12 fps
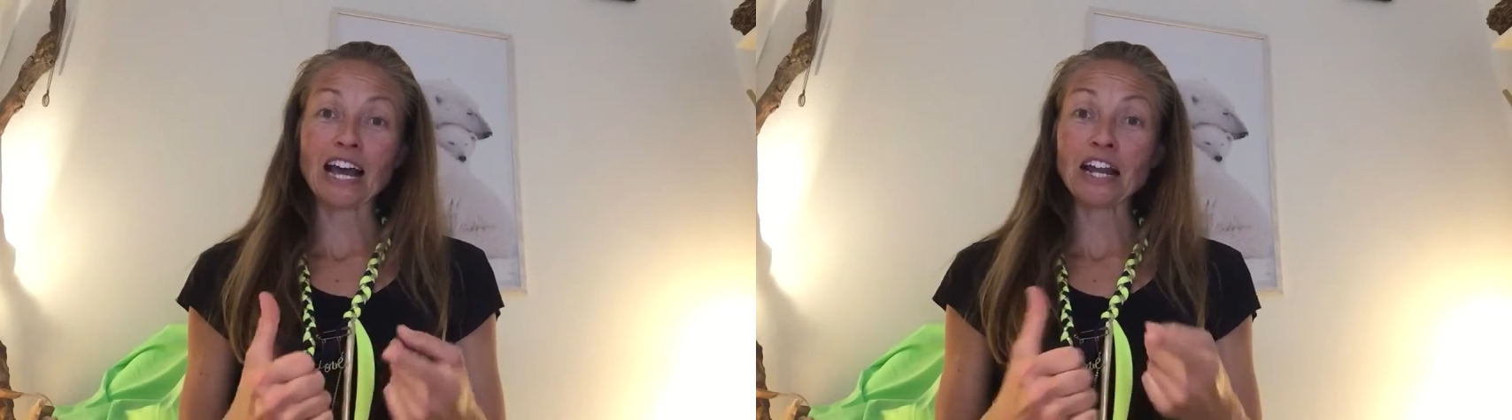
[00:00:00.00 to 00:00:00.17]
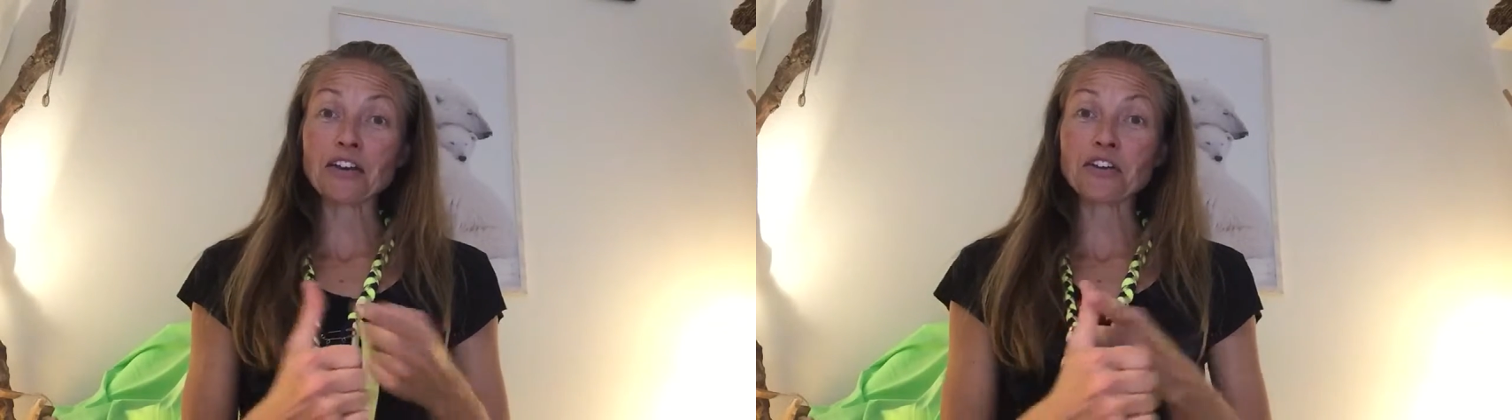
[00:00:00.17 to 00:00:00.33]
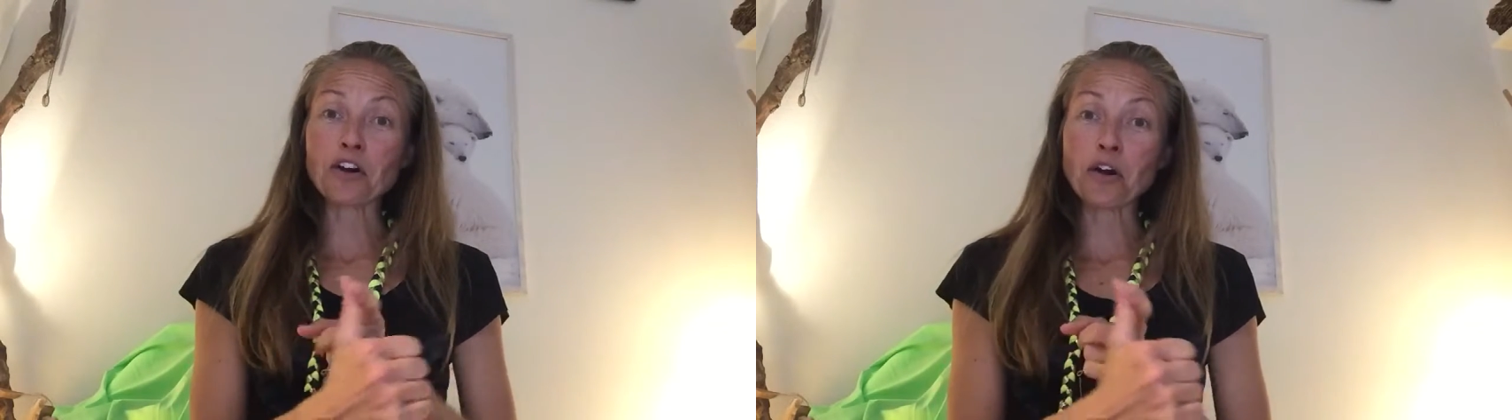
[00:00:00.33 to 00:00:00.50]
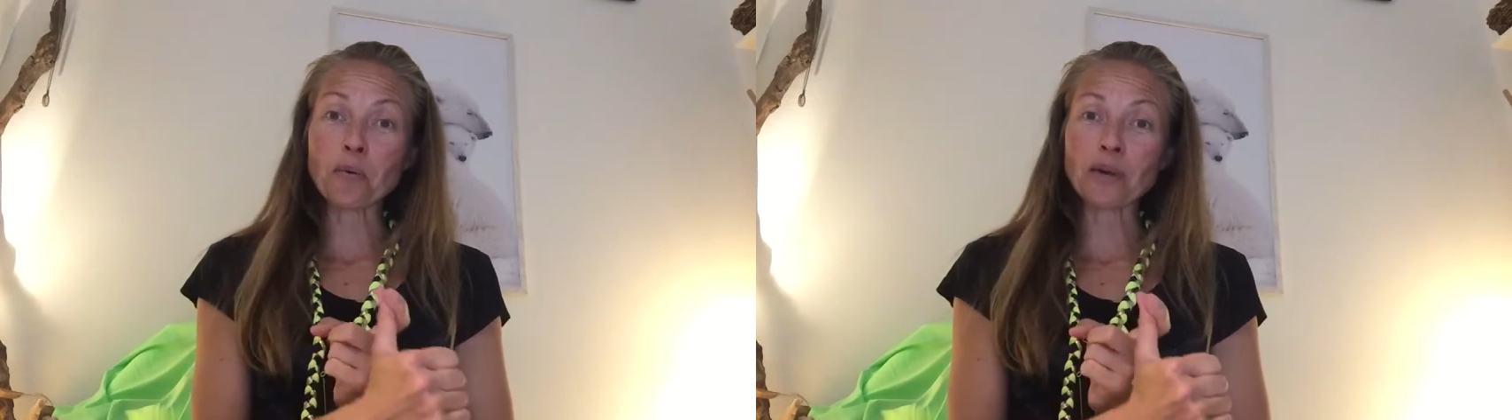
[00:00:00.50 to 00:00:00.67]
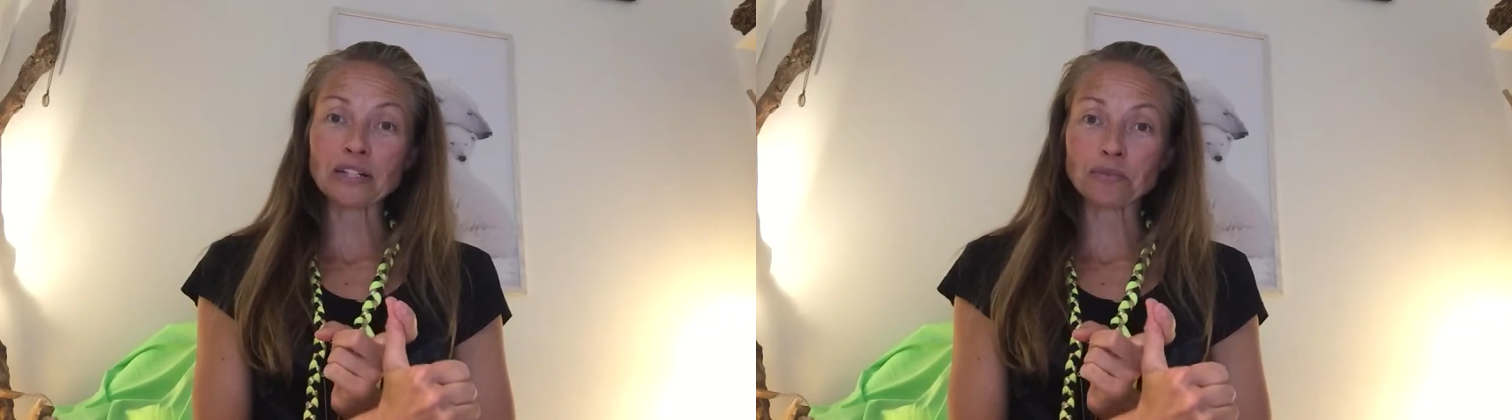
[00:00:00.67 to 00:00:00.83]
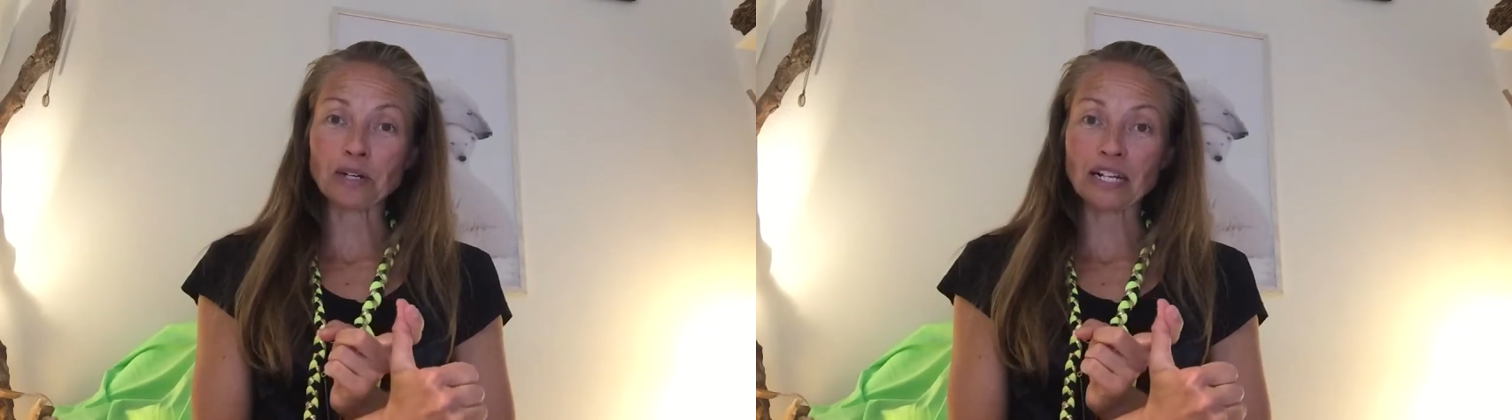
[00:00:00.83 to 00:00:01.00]
I know
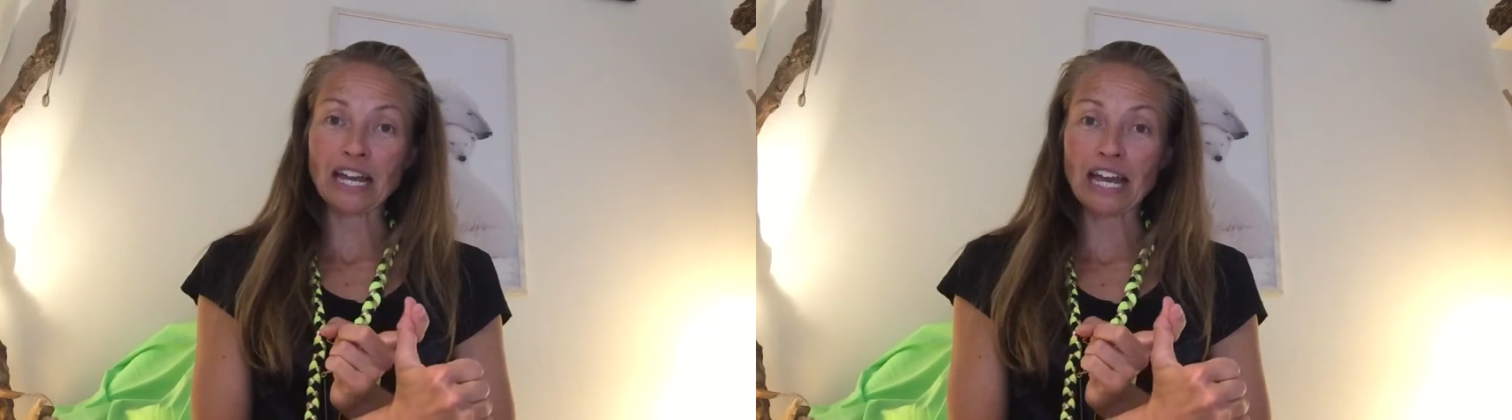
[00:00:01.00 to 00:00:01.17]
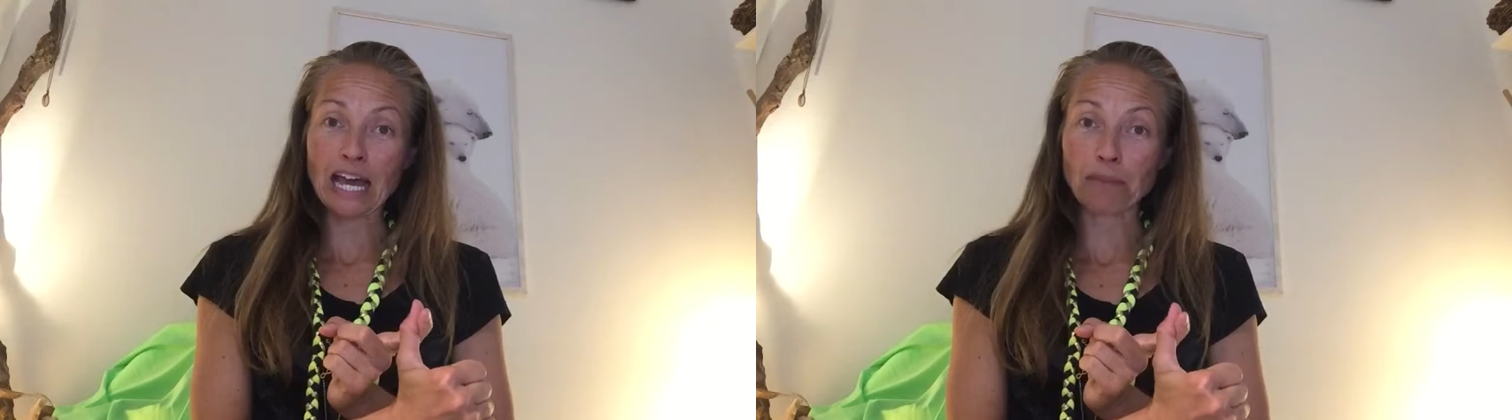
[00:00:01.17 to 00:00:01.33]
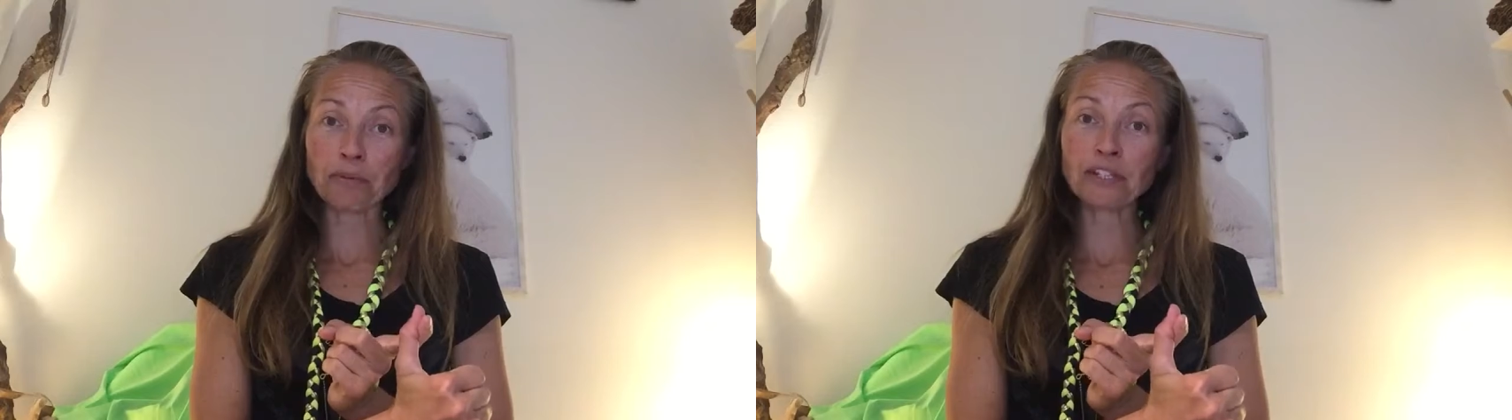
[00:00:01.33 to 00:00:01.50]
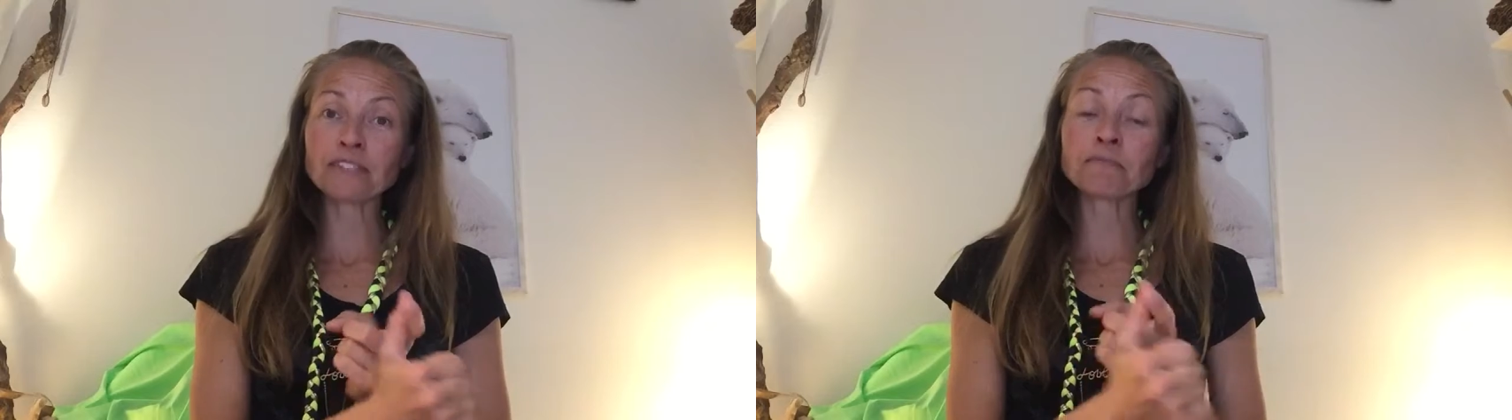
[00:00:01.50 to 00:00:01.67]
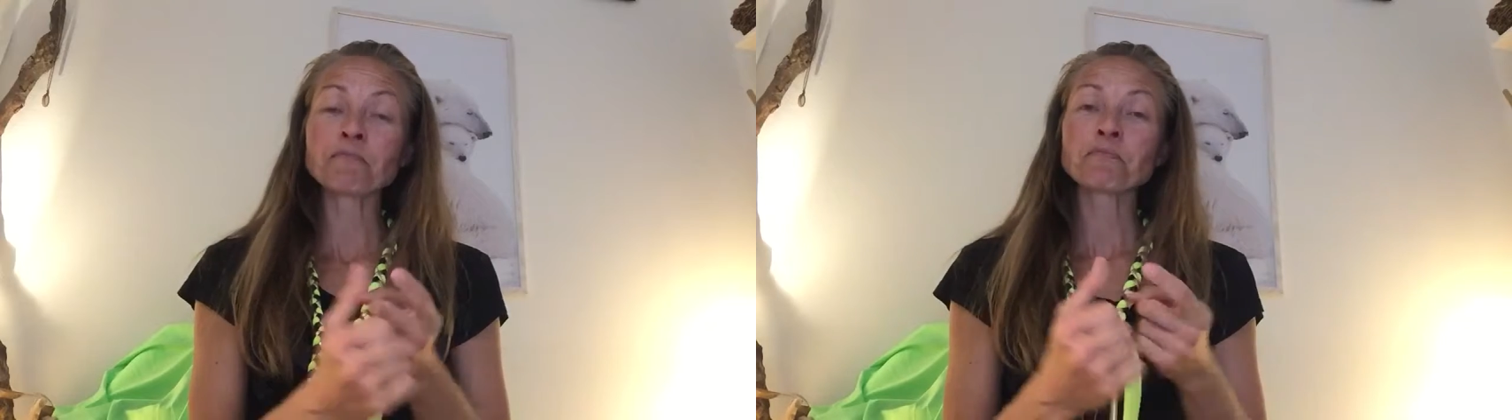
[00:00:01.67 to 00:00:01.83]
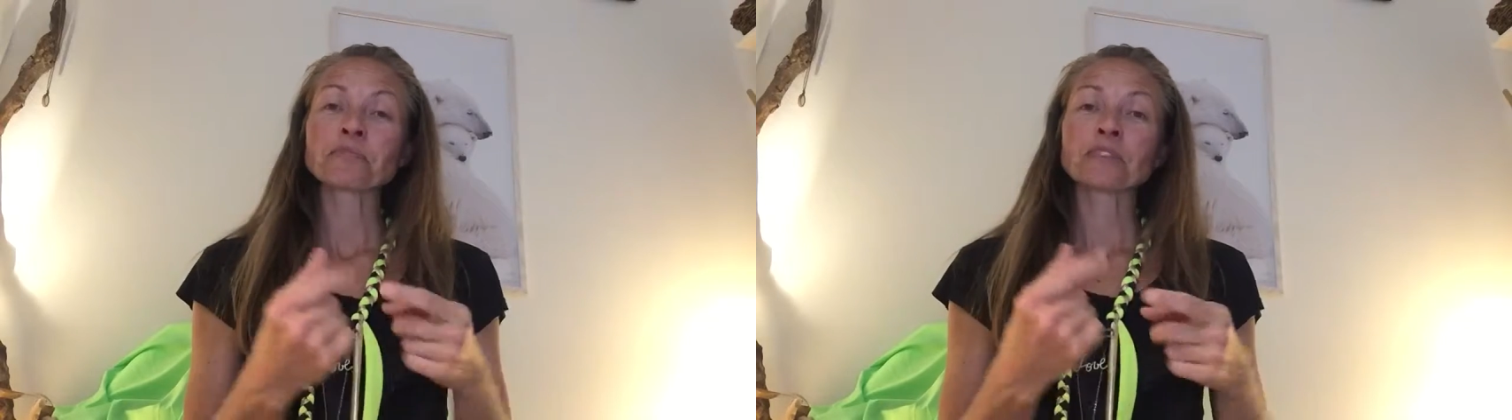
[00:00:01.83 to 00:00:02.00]
what will happen,